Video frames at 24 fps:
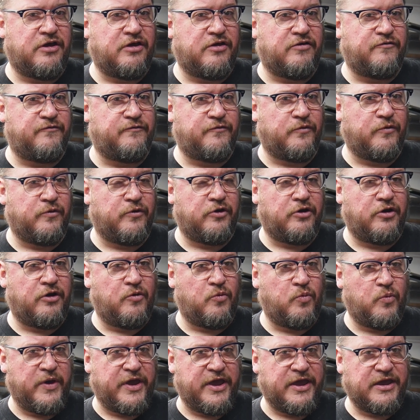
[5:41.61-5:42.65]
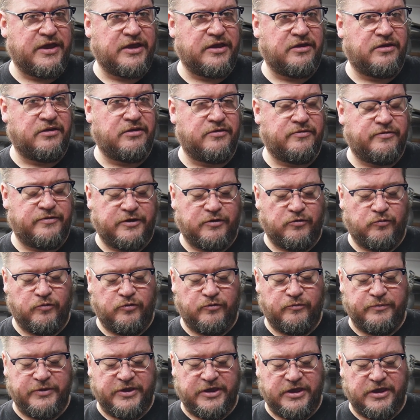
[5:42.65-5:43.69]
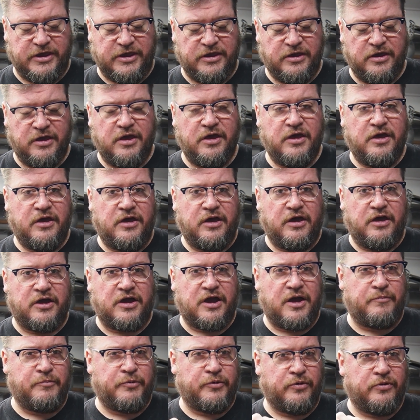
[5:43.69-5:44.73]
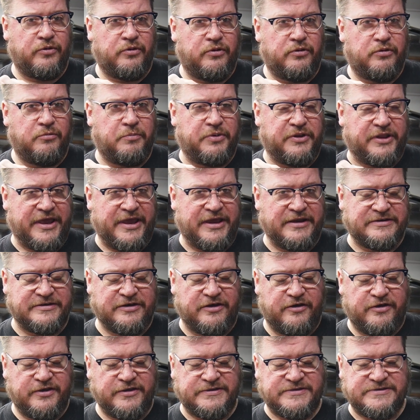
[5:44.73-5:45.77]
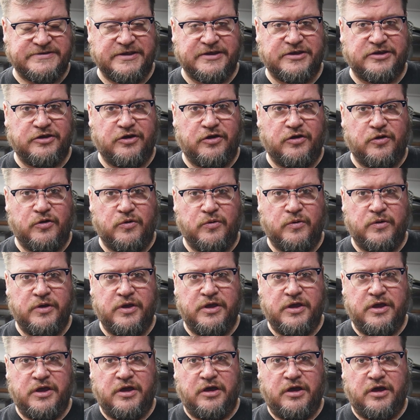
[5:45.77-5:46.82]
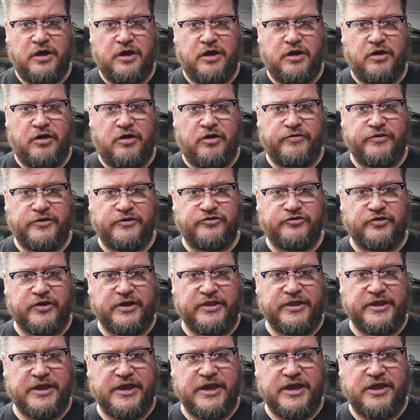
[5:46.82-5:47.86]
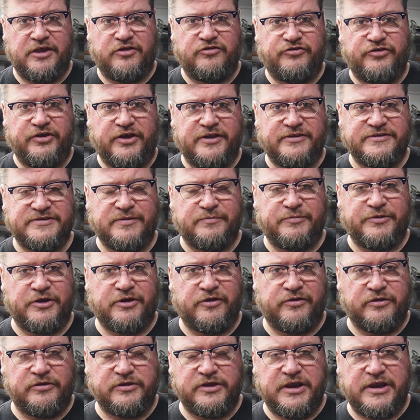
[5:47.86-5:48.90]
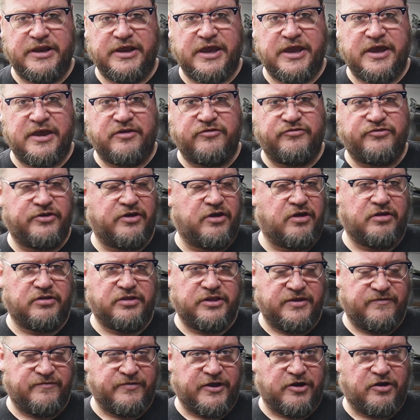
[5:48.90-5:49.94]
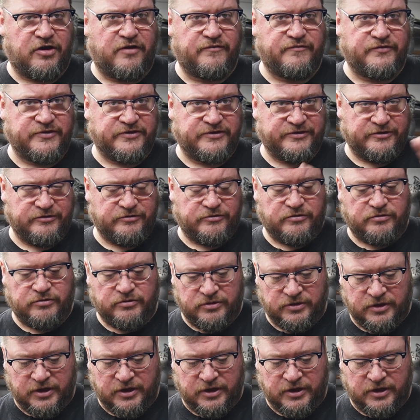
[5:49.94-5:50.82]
for a wing. There will be a couple plantons that go on the trailing edge and something on the leading edge. I'll leave that off until